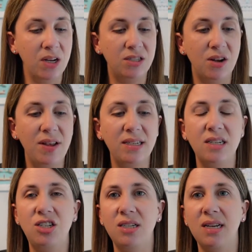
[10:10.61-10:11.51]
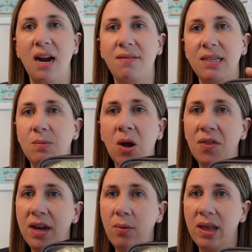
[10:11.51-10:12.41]
So this is just kind of a small
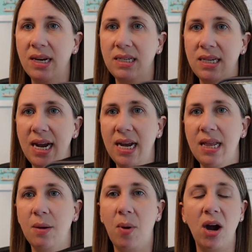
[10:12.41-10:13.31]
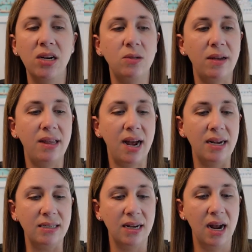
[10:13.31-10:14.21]
thing we like to take in the parks with
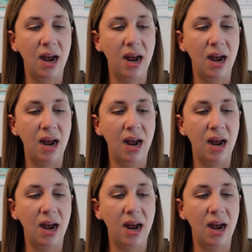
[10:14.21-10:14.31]
us.